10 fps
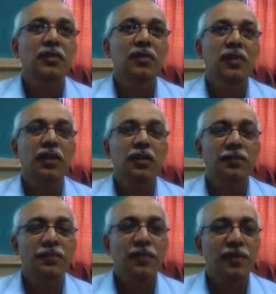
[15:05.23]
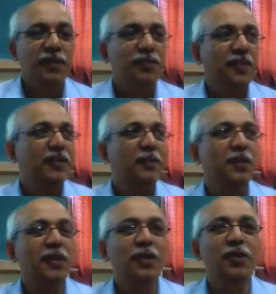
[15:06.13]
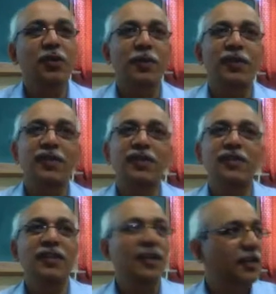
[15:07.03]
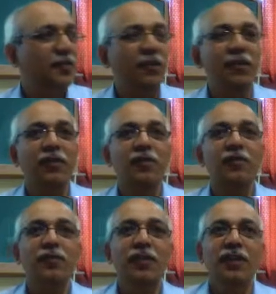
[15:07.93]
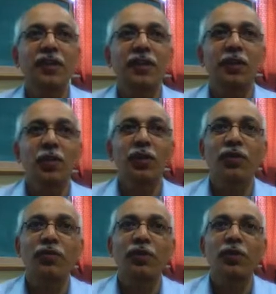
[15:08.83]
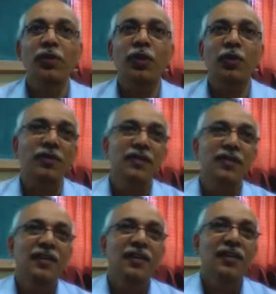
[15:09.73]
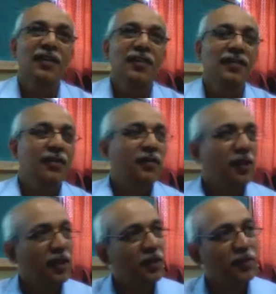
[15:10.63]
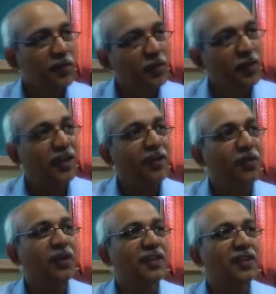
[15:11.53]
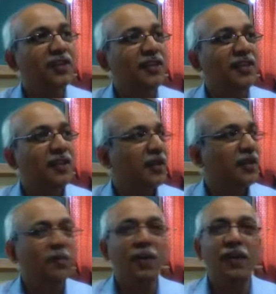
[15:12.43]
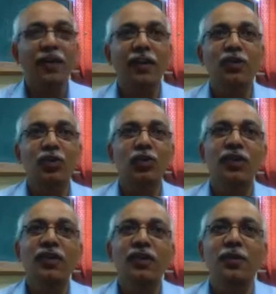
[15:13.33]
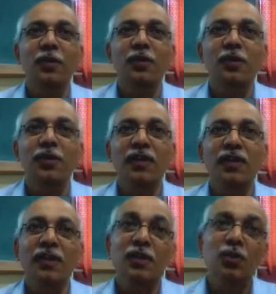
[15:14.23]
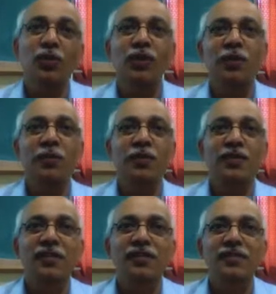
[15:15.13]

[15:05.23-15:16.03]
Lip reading: Correct? This is very similar to a person sitting in front of the door of a godown. The way in which the material is stored in the godown is known to that person,